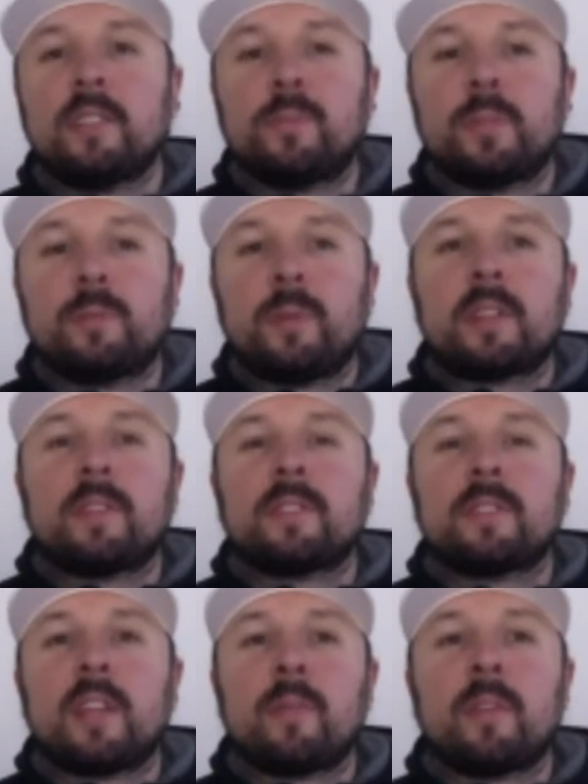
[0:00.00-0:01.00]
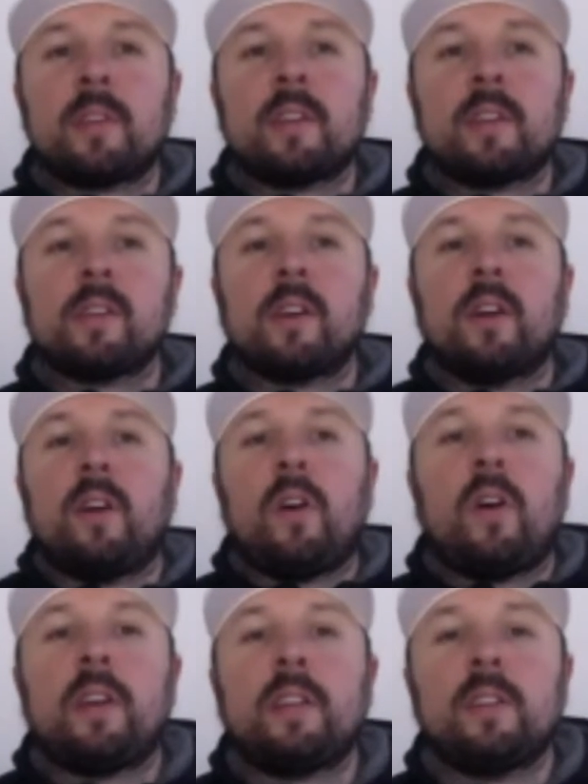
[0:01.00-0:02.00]
perspective, Tammy, then
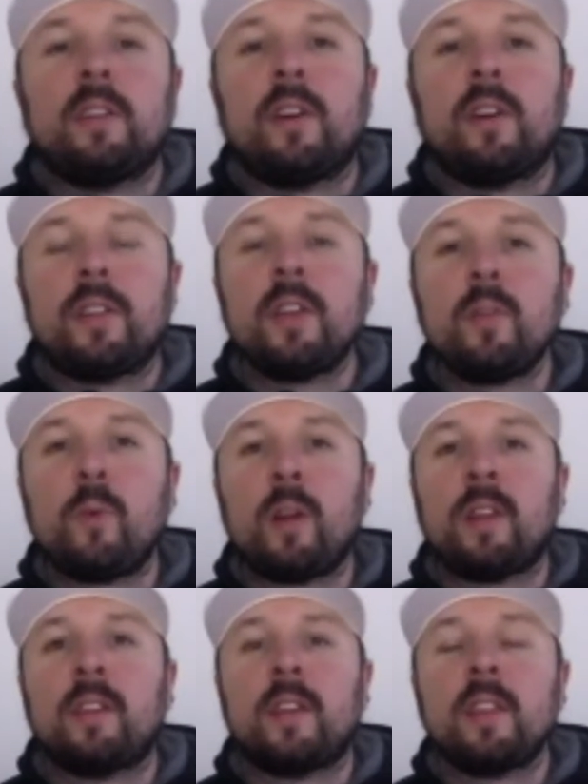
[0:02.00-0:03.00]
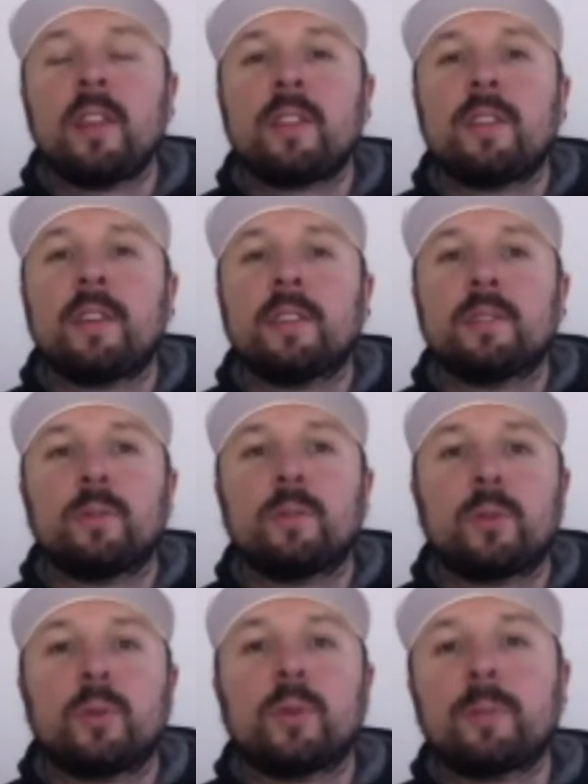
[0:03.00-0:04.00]
I I think one of the other things that
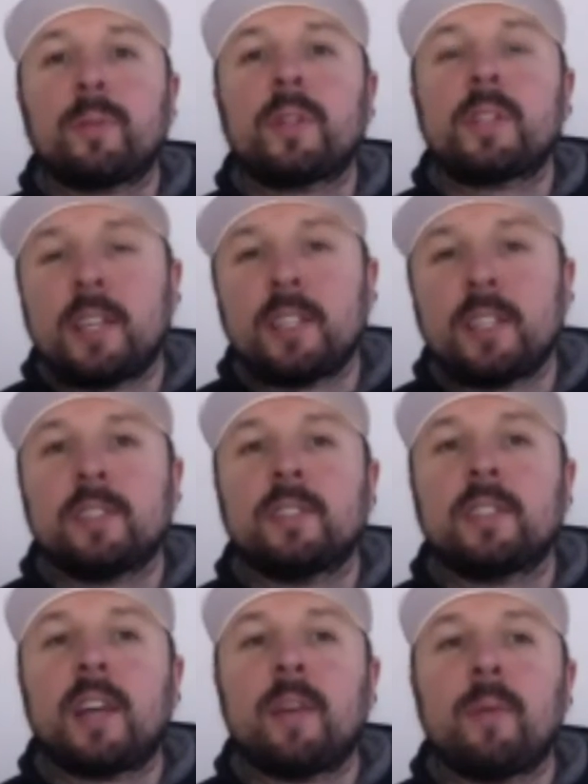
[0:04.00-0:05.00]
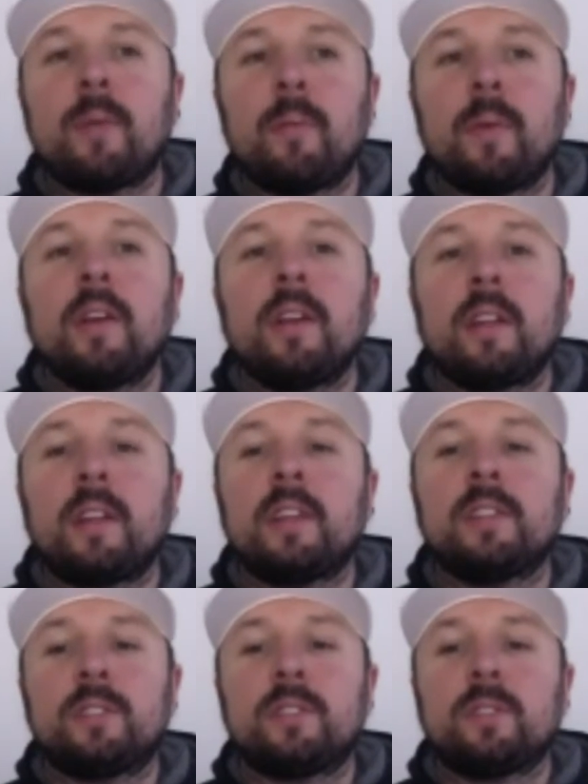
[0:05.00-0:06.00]
could potentially come up
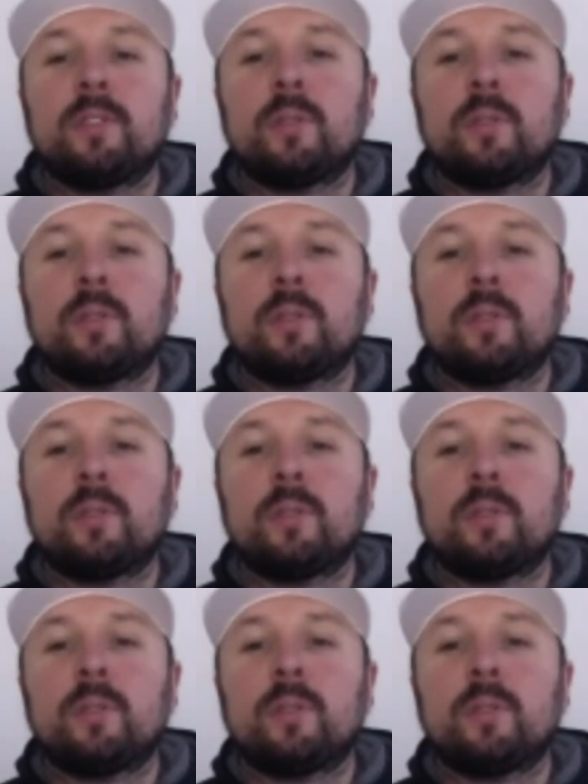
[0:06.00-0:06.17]
is your